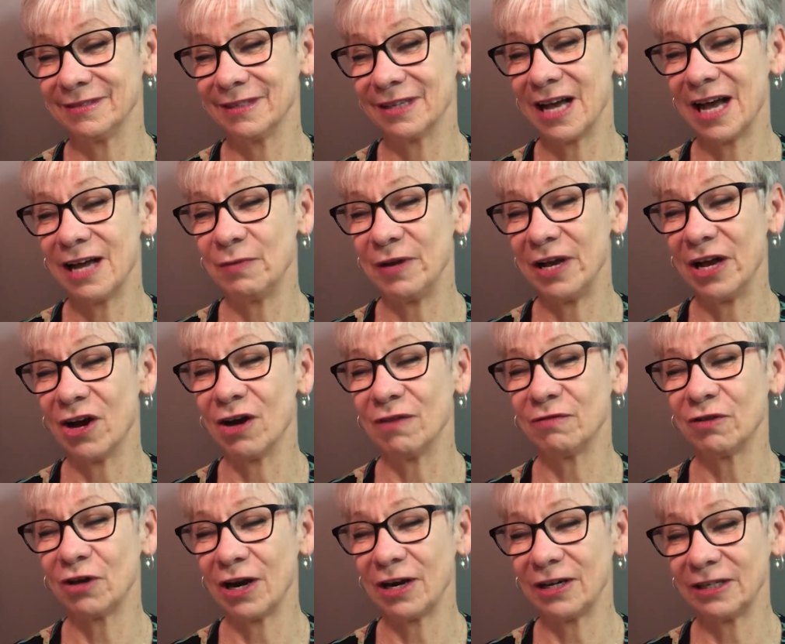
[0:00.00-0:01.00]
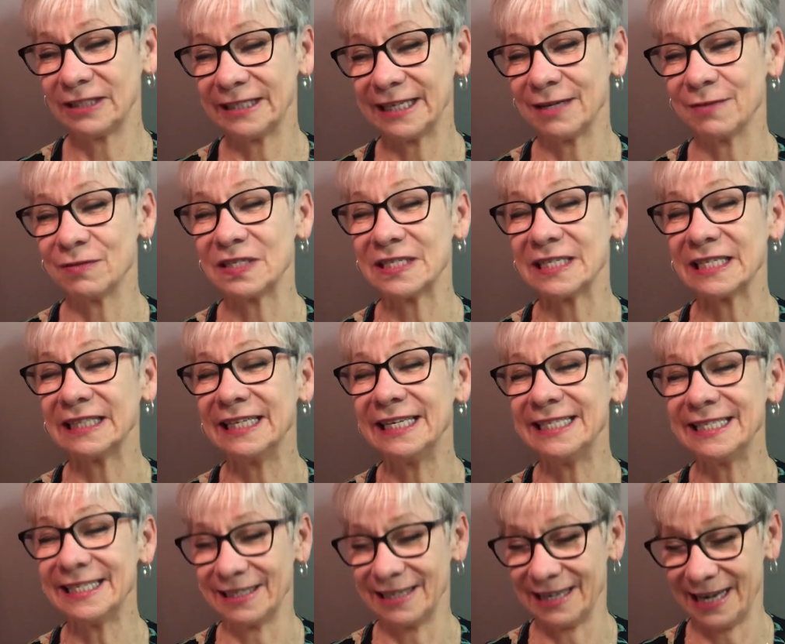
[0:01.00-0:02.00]
God, we offer ourselves to
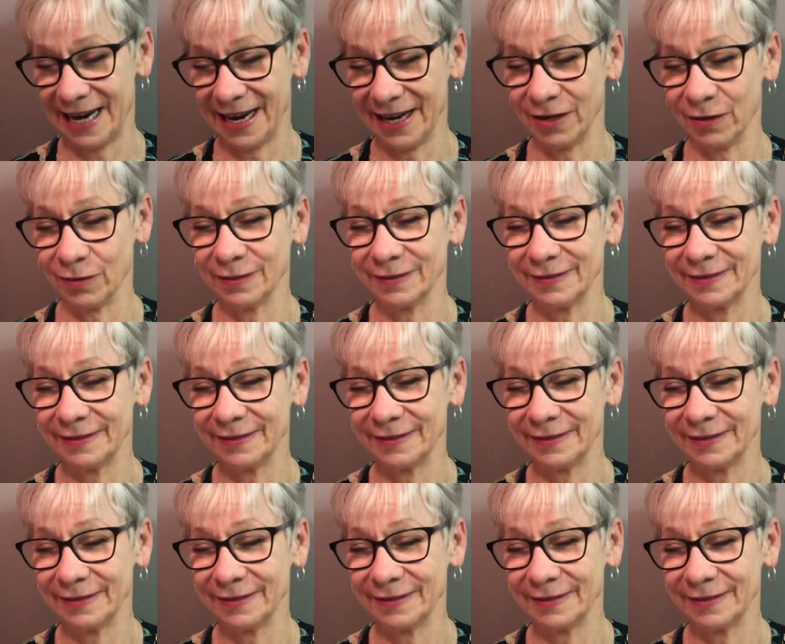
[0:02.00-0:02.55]
listen now.